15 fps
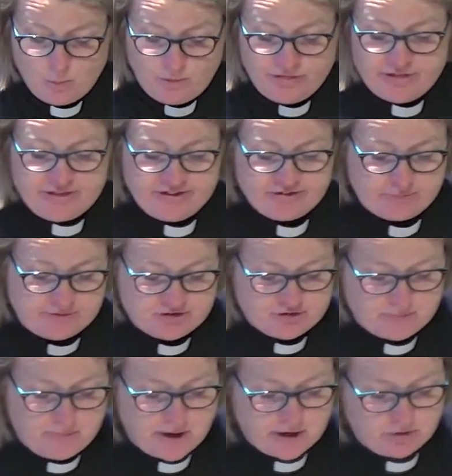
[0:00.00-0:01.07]
One of the things that
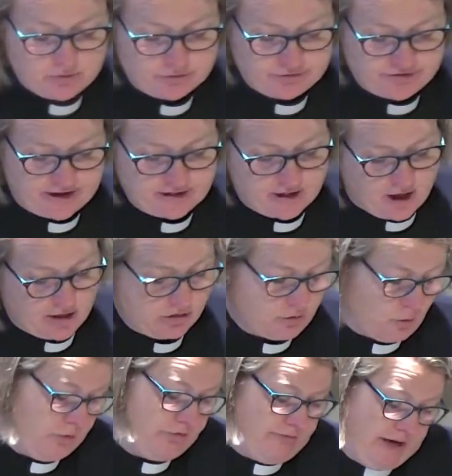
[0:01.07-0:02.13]
Bishop Michael said that I thought
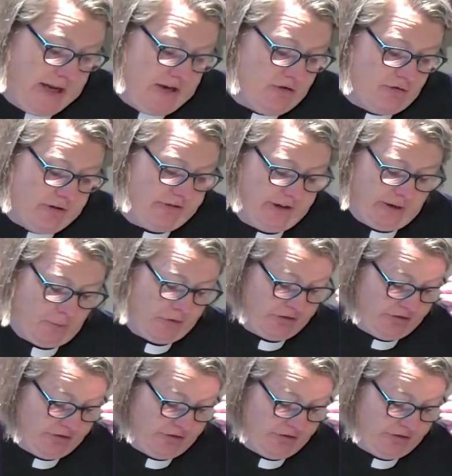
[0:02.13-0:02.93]
was really interesting and